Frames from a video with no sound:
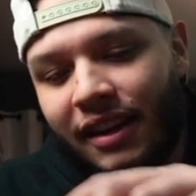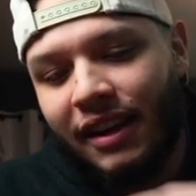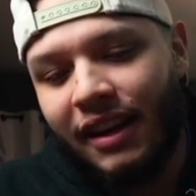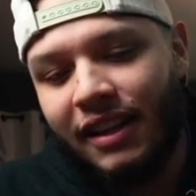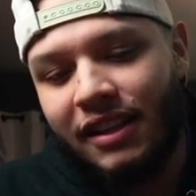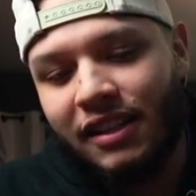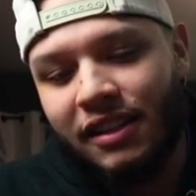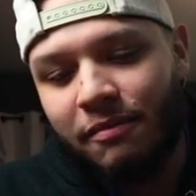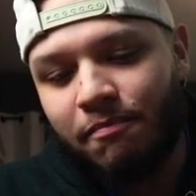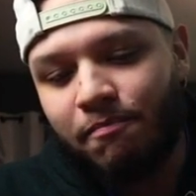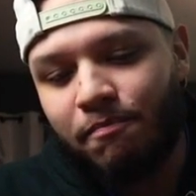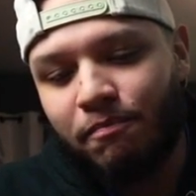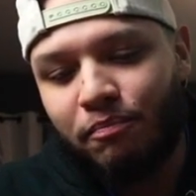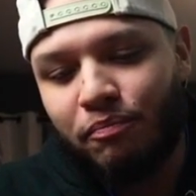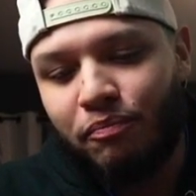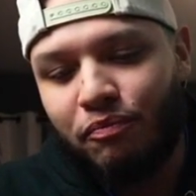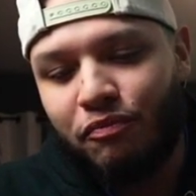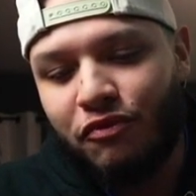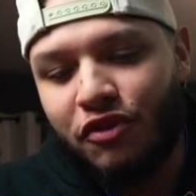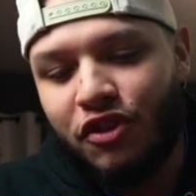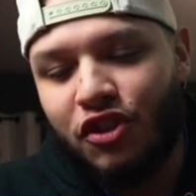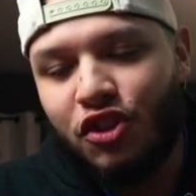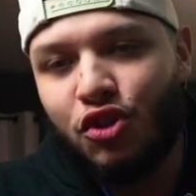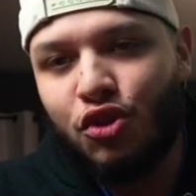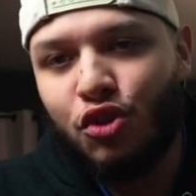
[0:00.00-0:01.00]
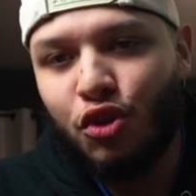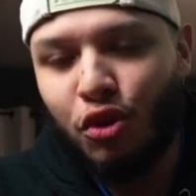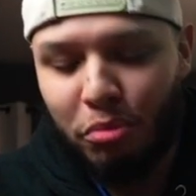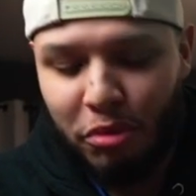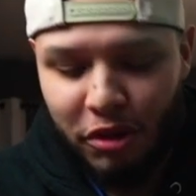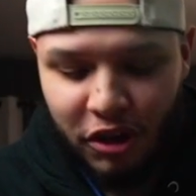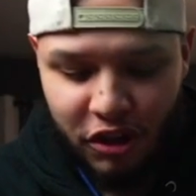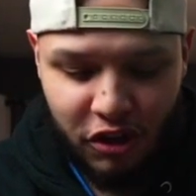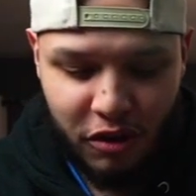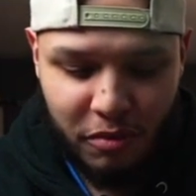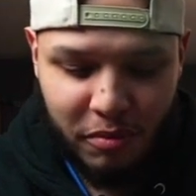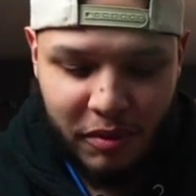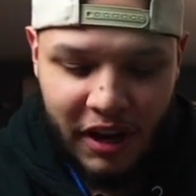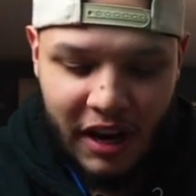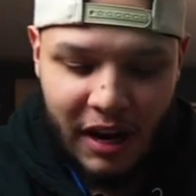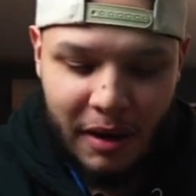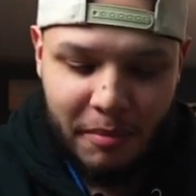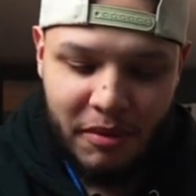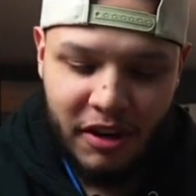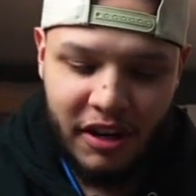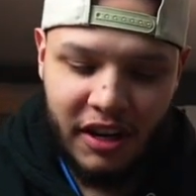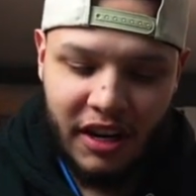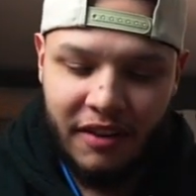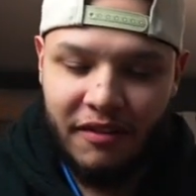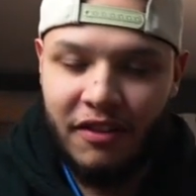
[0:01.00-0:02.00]
It's a super dope
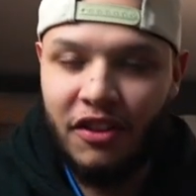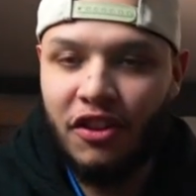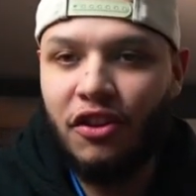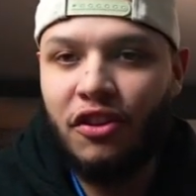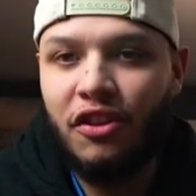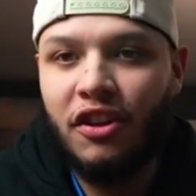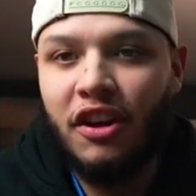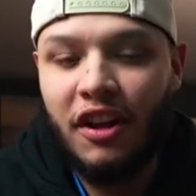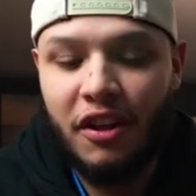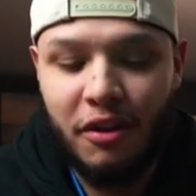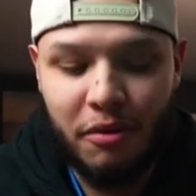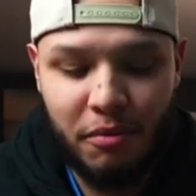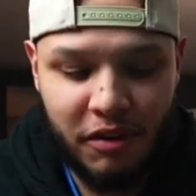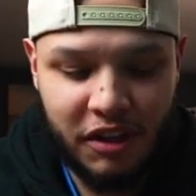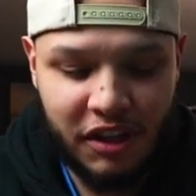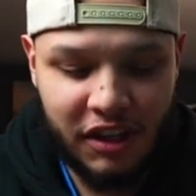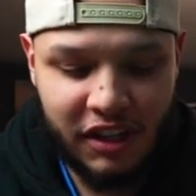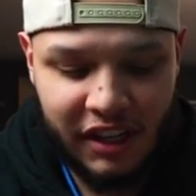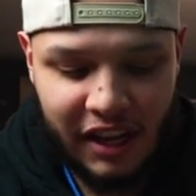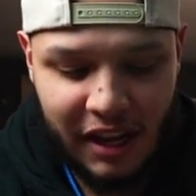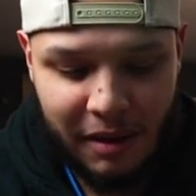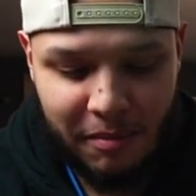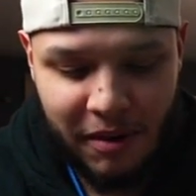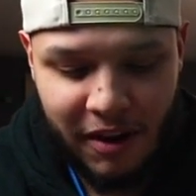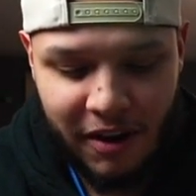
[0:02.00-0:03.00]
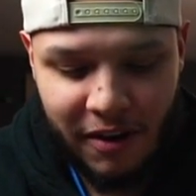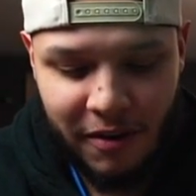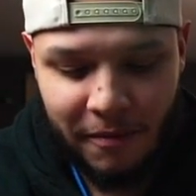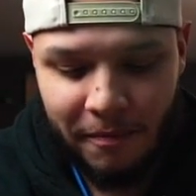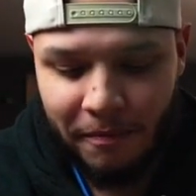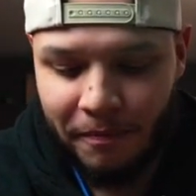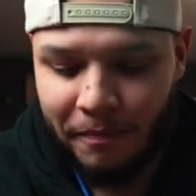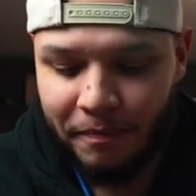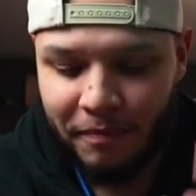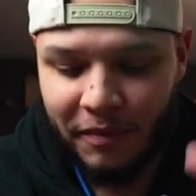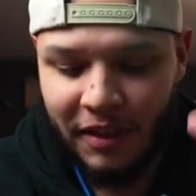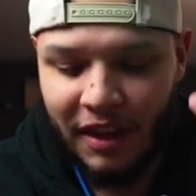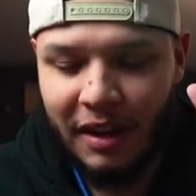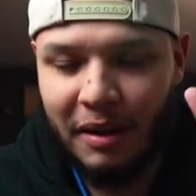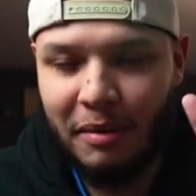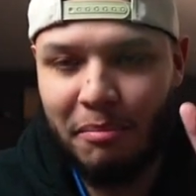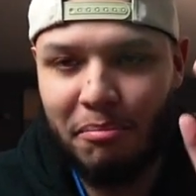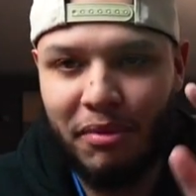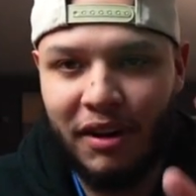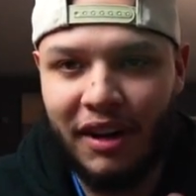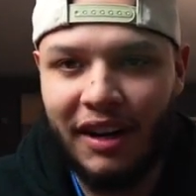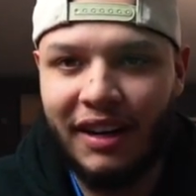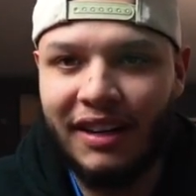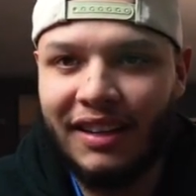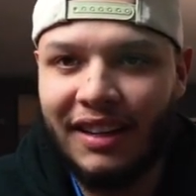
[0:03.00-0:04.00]
camera, even though the other one just came out,
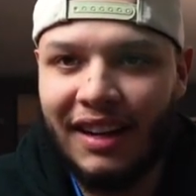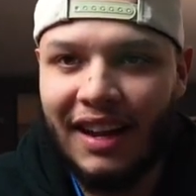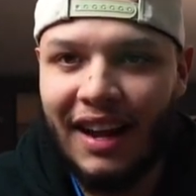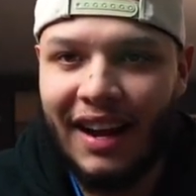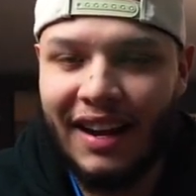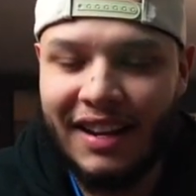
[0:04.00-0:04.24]
but I